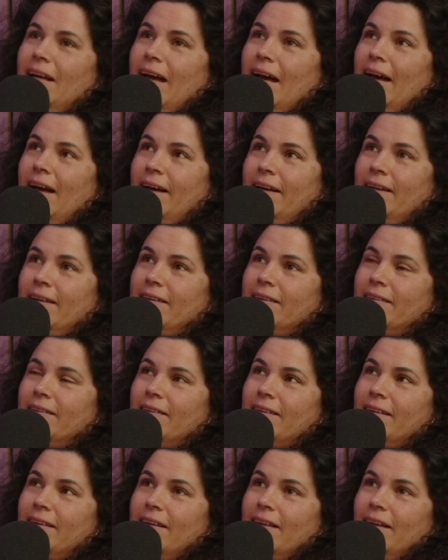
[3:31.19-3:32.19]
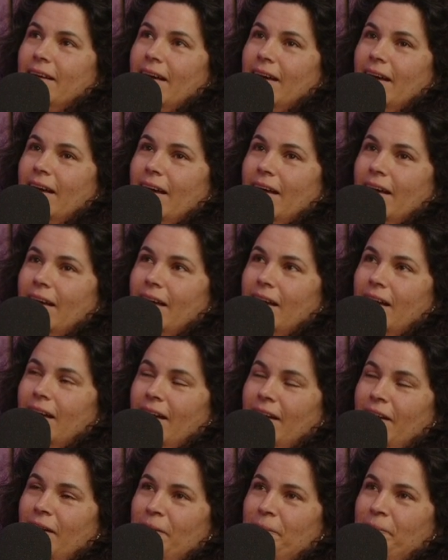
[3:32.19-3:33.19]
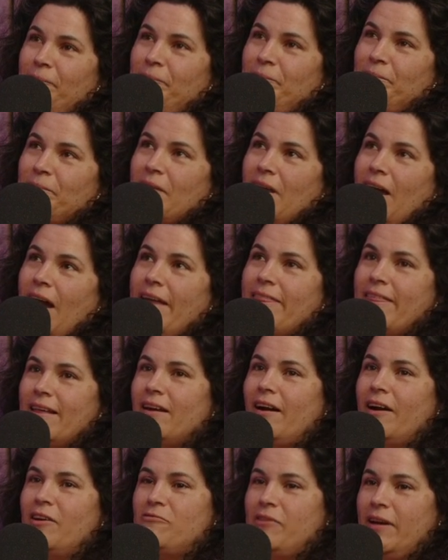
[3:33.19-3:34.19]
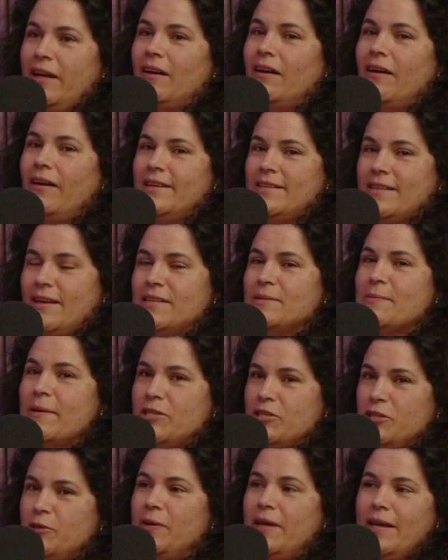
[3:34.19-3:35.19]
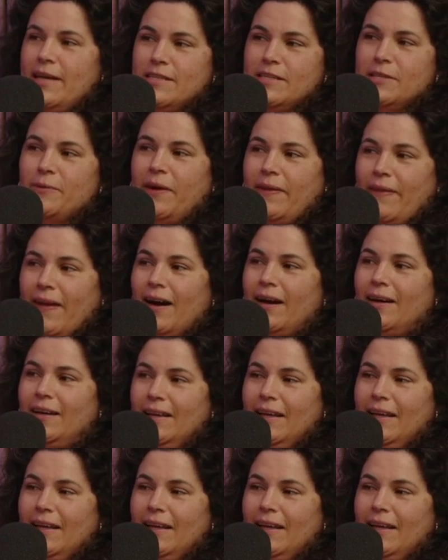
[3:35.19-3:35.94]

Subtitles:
And I think I realized, I spent 2 years doing that,